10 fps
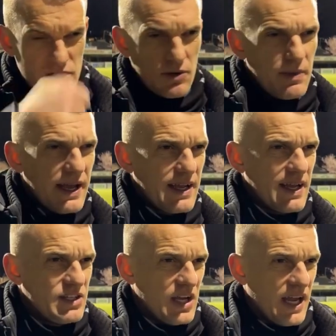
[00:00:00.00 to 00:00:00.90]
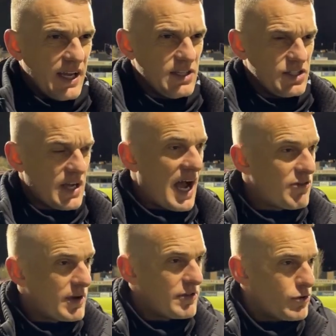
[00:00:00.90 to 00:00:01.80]
to make a change
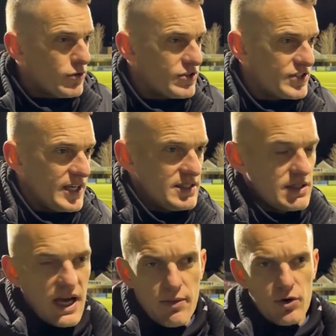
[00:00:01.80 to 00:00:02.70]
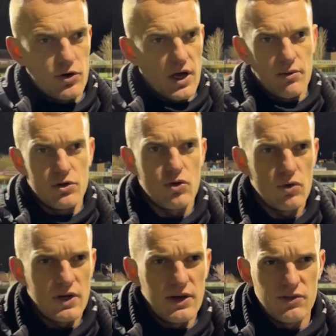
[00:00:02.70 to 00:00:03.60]
halfway through the season, I would
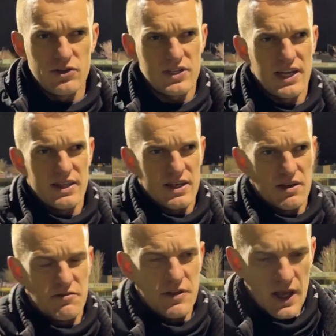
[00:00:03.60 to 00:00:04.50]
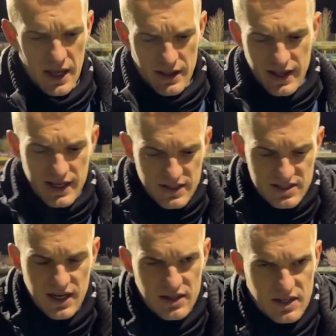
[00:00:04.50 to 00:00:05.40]
totally understand it if they had
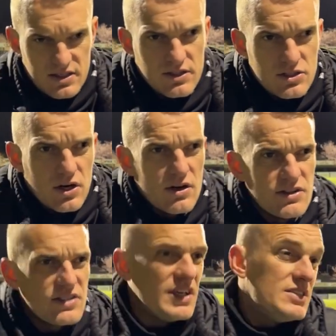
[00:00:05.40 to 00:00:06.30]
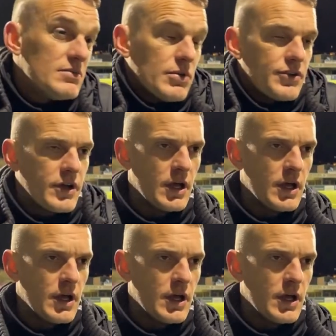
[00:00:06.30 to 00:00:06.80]
decided this at the start of the season, but